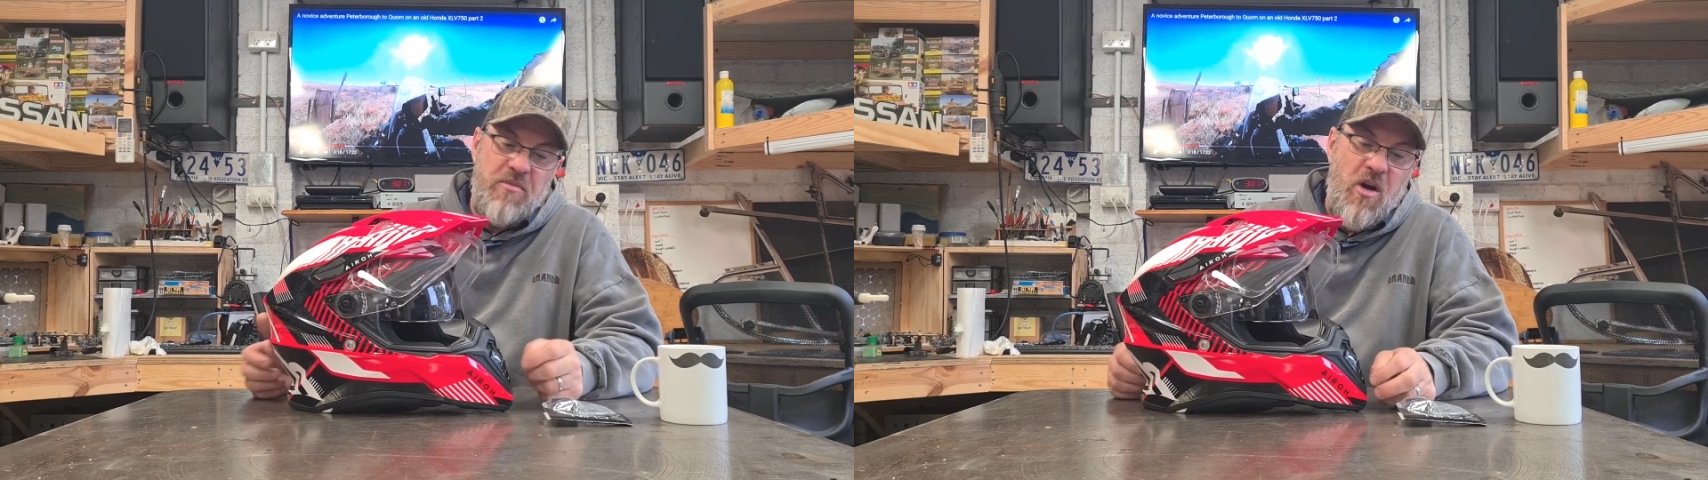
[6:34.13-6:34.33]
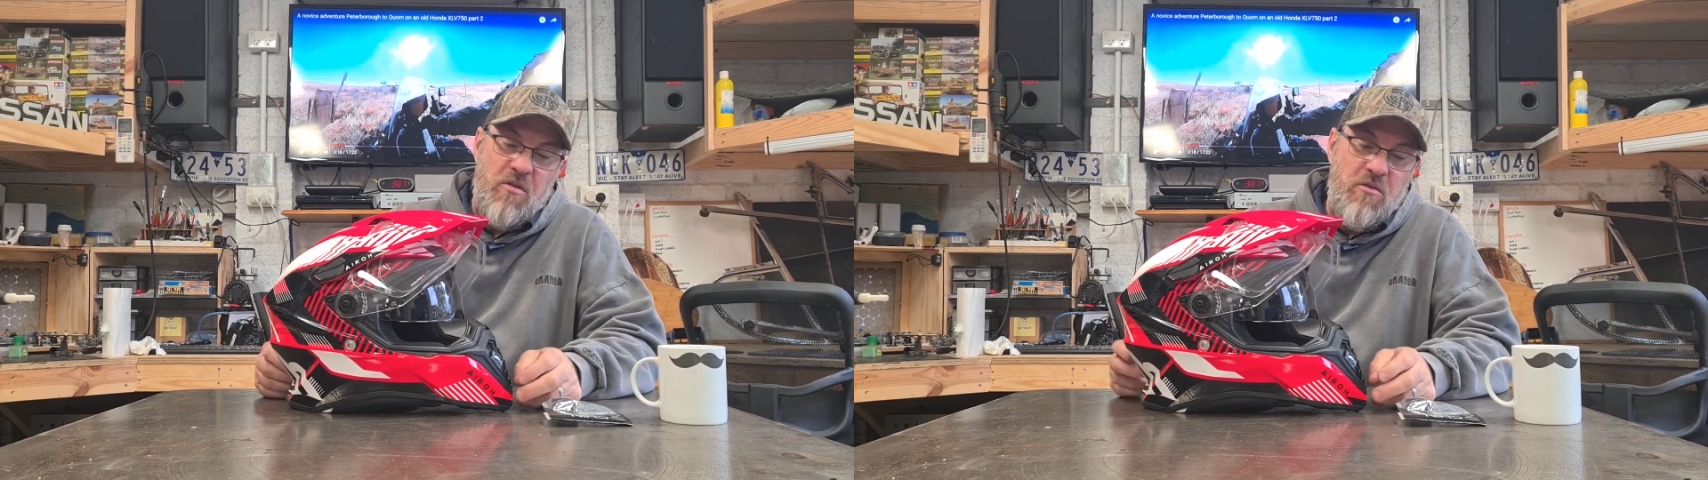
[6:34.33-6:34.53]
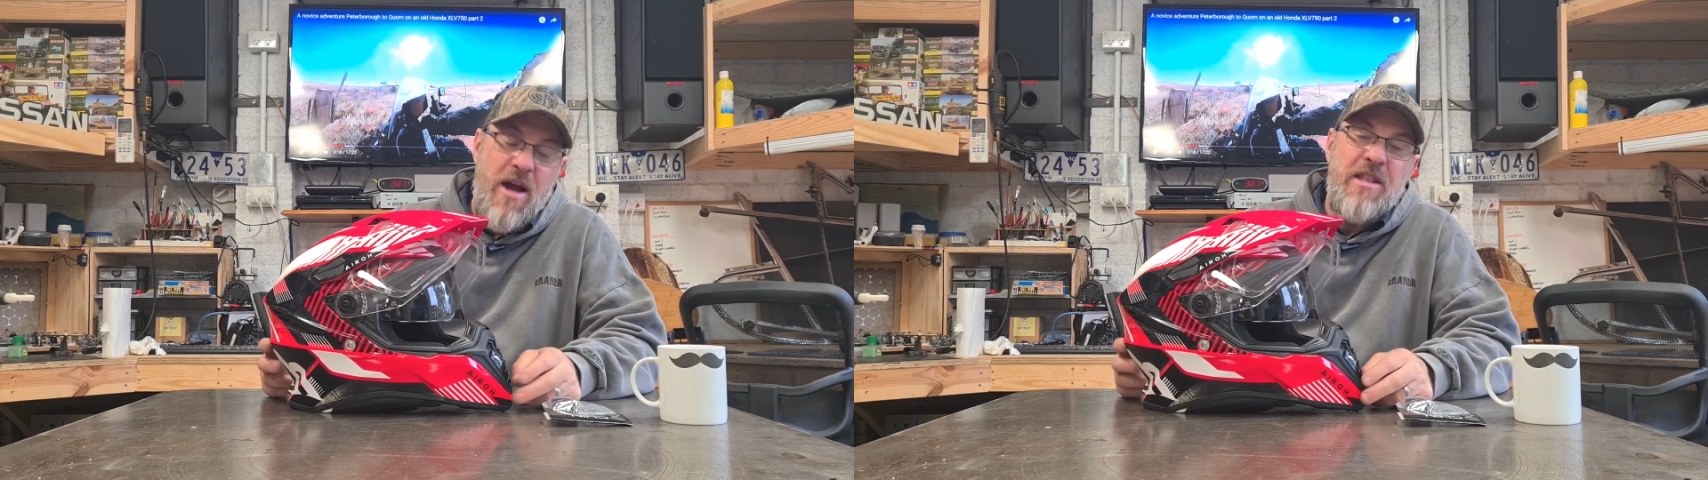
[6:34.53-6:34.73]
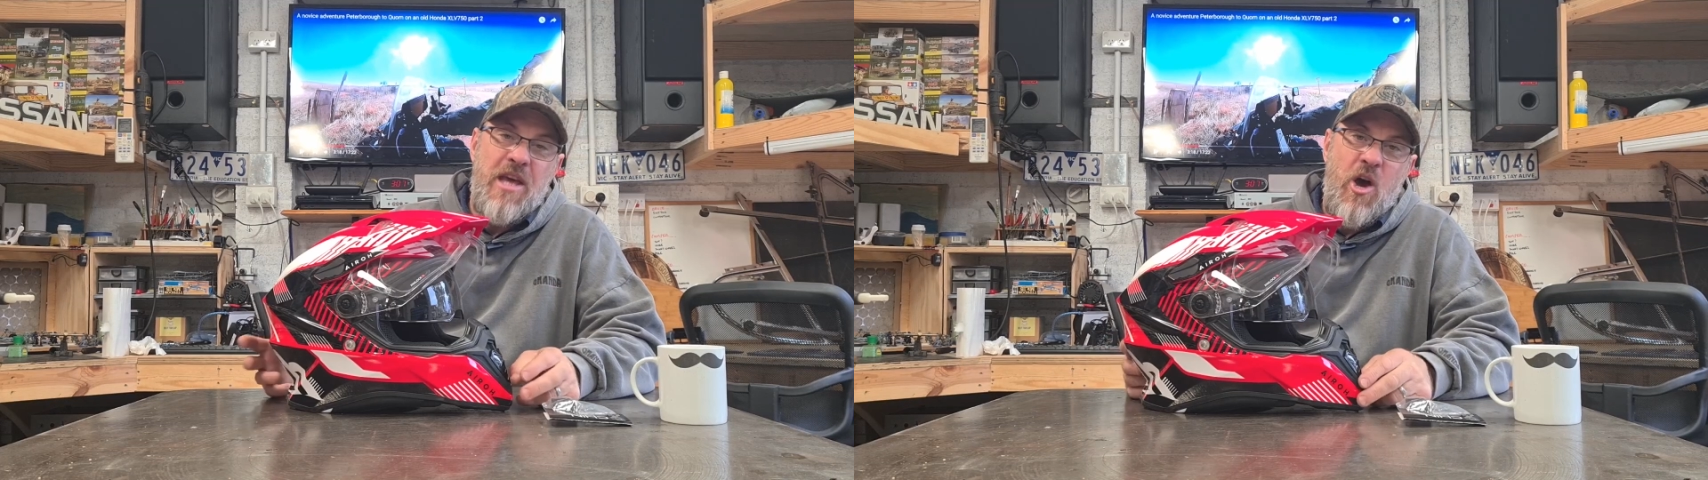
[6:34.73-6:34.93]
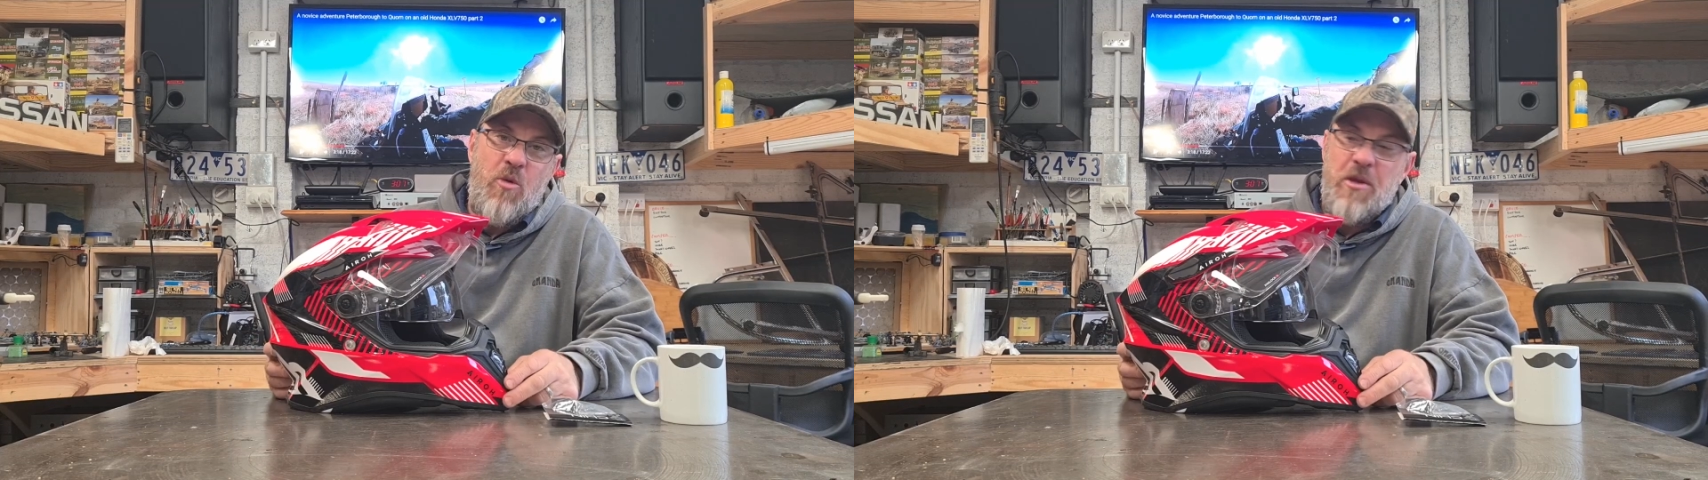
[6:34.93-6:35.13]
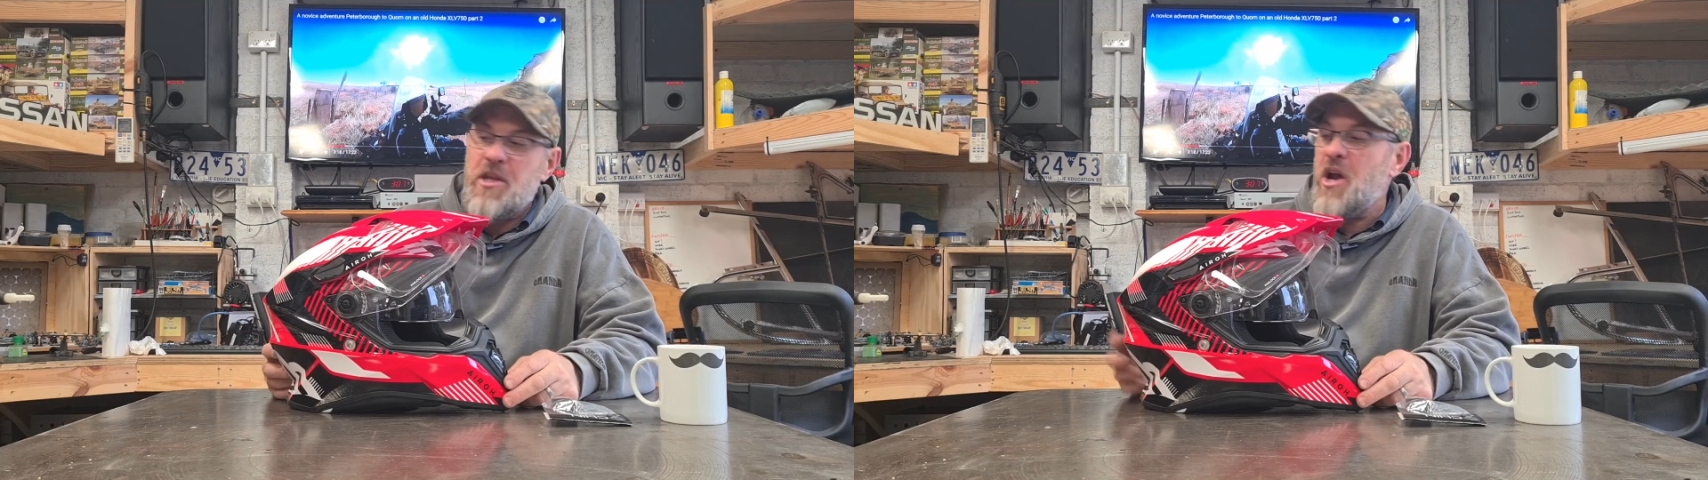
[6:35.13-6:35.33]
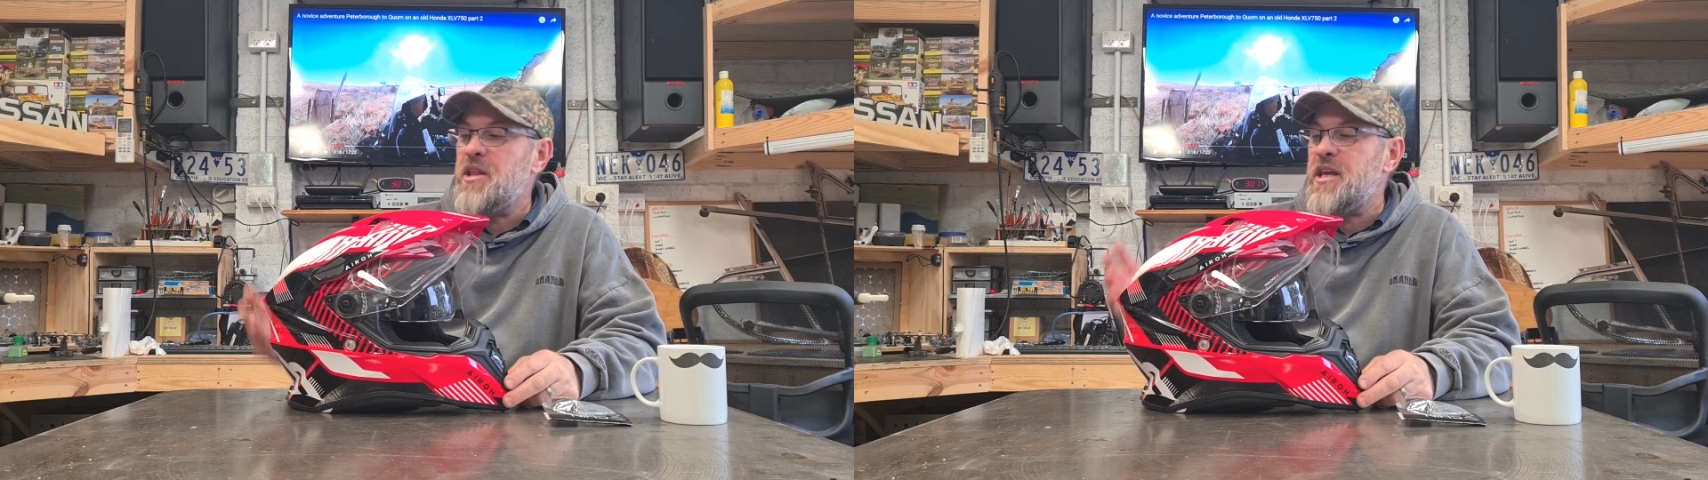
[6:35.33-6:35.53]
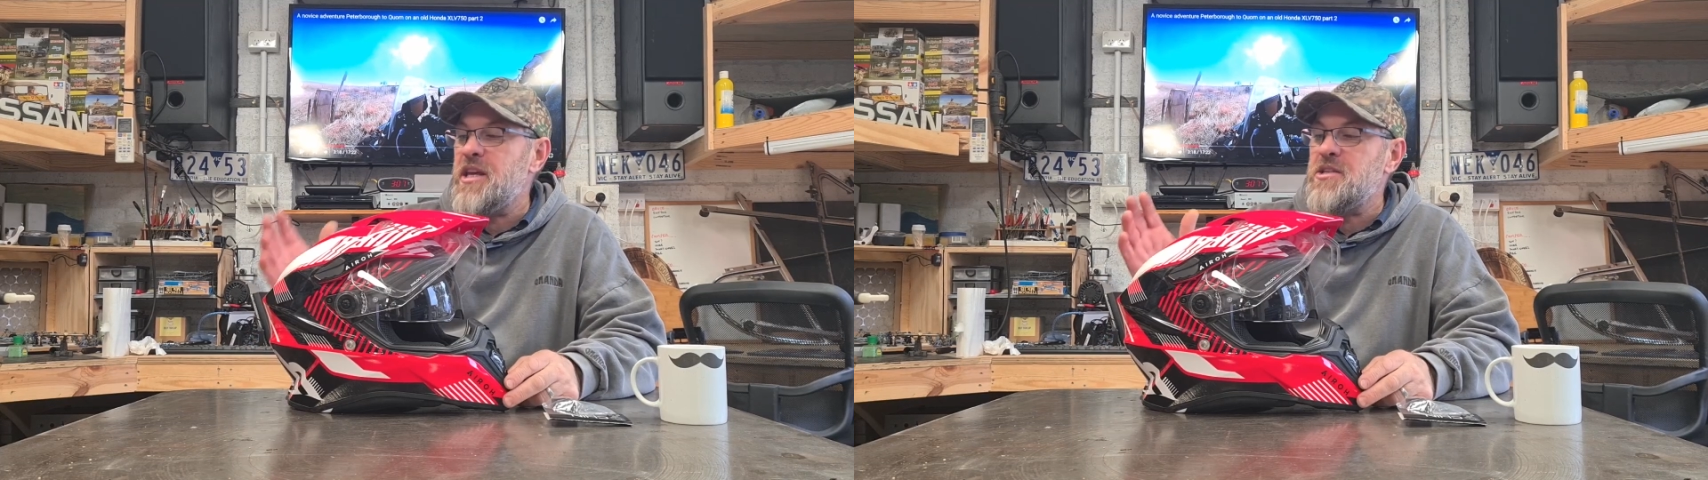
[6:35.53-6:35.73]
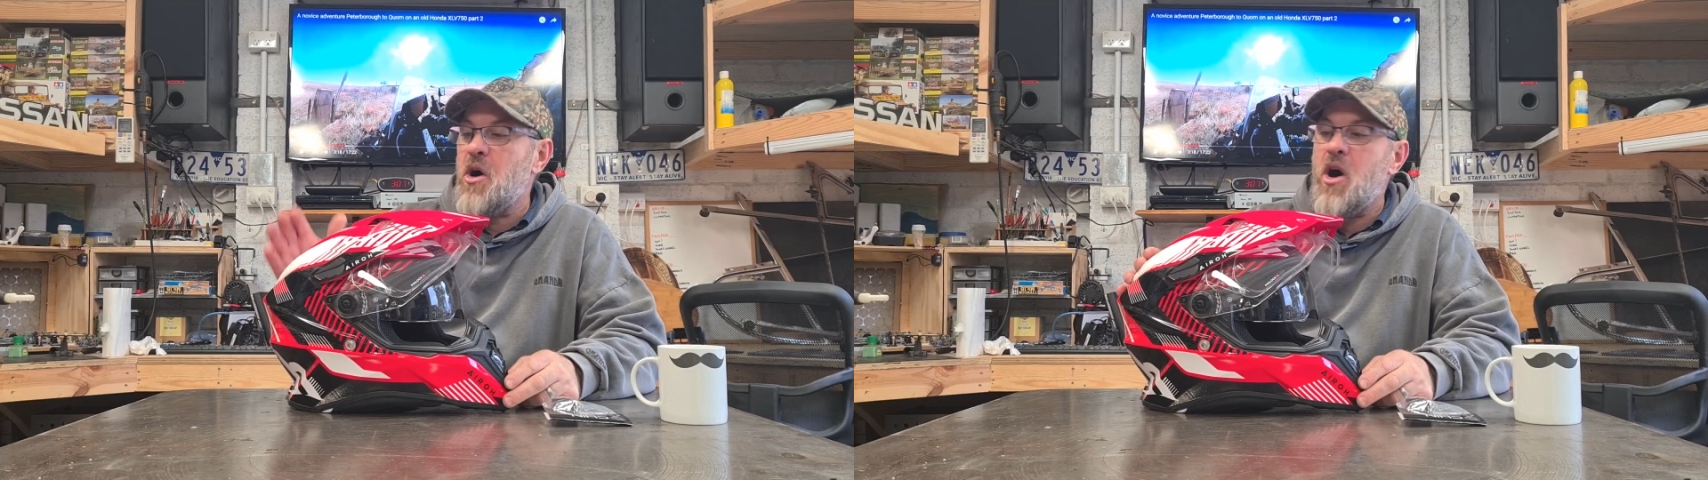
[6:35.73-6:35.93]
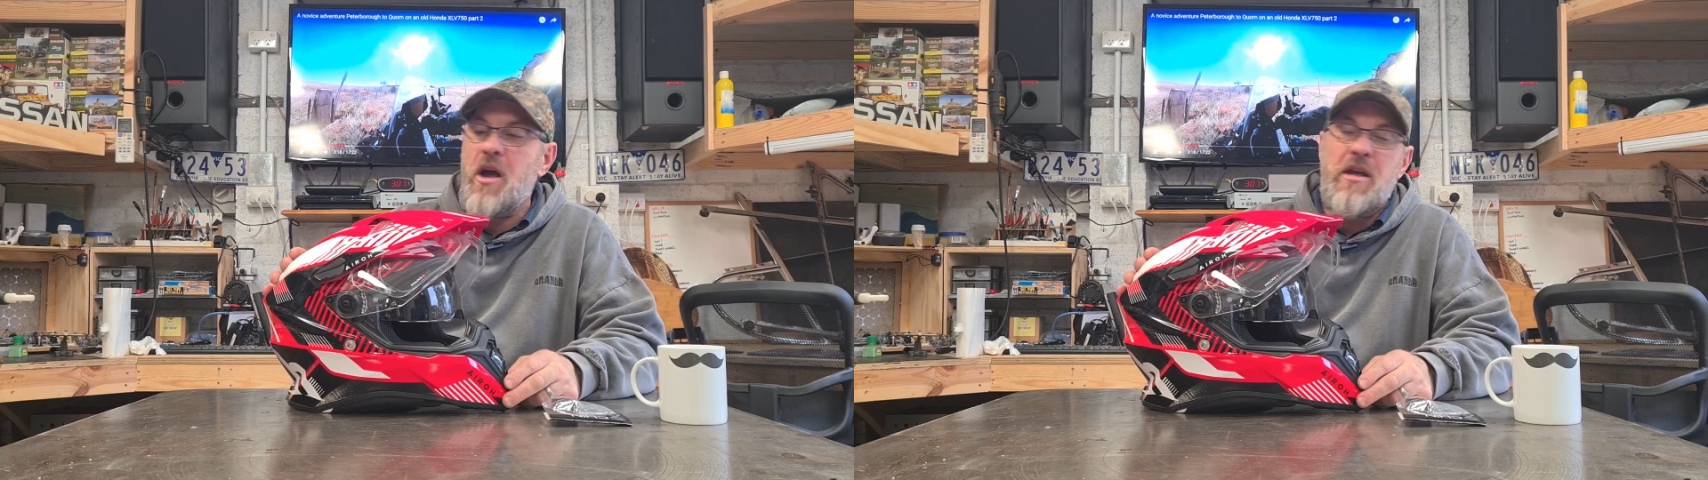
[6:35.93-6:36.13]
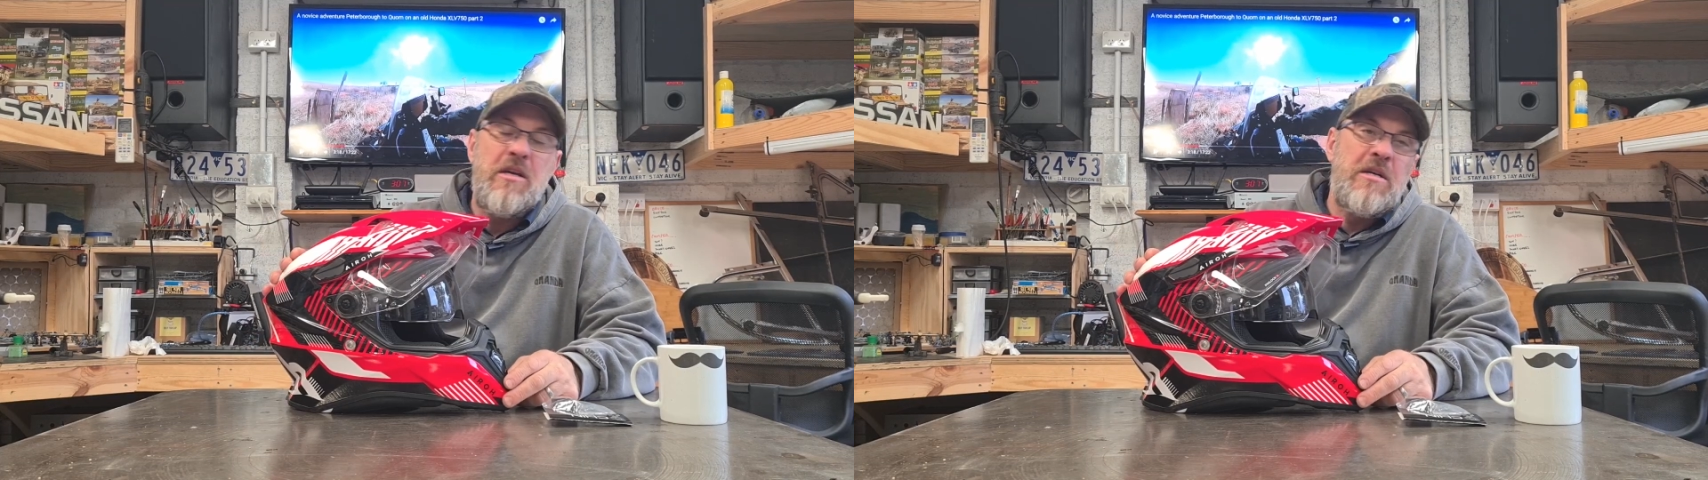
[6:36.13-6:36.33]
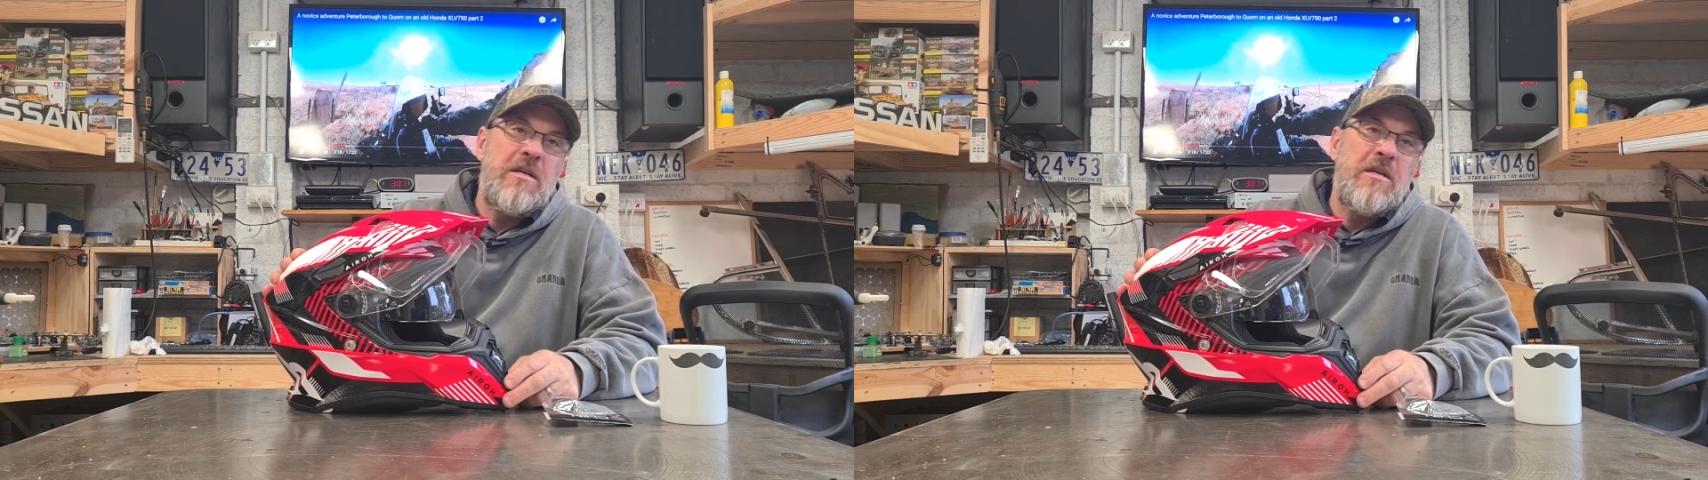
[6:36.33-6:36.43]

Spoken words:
I rate the helmet. The only thing is, I